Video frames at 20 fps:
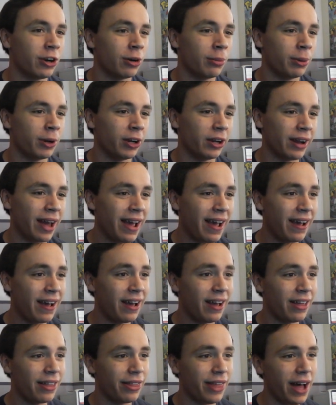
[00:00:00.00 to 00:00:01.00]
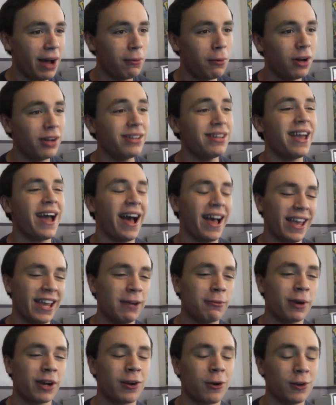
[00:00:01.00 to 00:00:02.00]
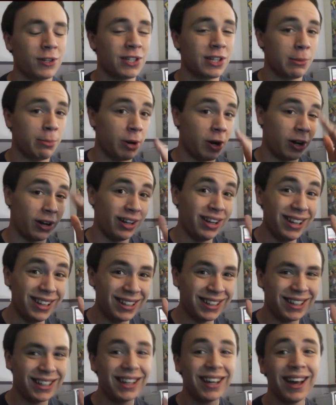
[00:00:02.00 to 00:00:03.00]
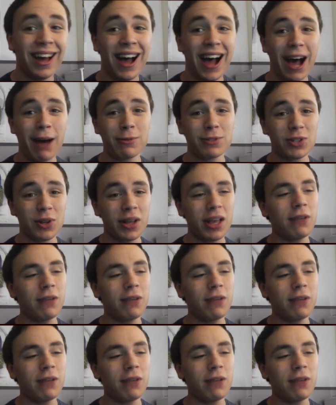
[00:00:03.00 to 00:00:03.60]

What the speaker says: but that one, yeah, 8 red coins of the pond. I was looking